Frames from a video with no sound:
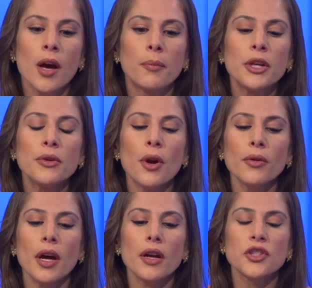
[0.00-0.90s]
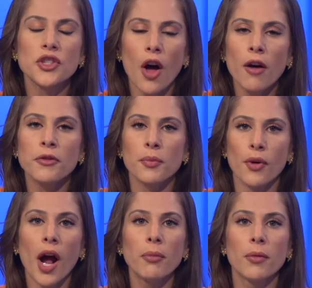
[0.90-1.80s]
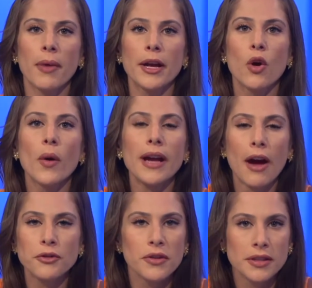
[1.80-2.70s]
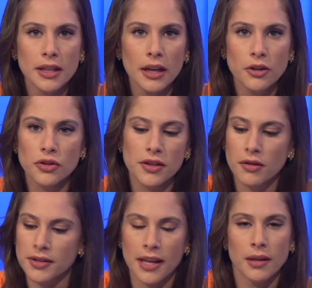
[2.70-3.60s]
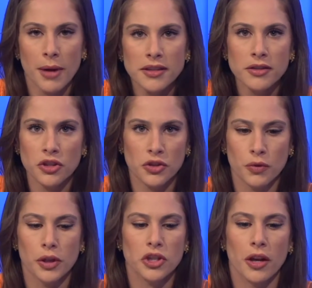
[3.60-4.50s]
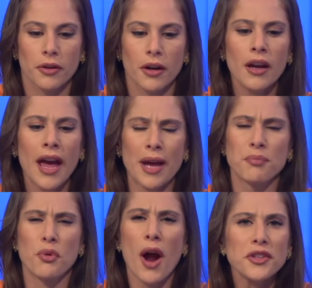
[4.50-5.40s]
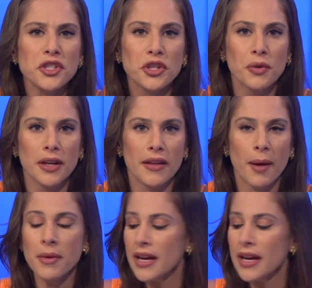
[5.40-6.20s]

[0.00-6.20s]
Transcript: But you don't solve the problem by going after the teenagers that are sending messages to each other and prosecuting them.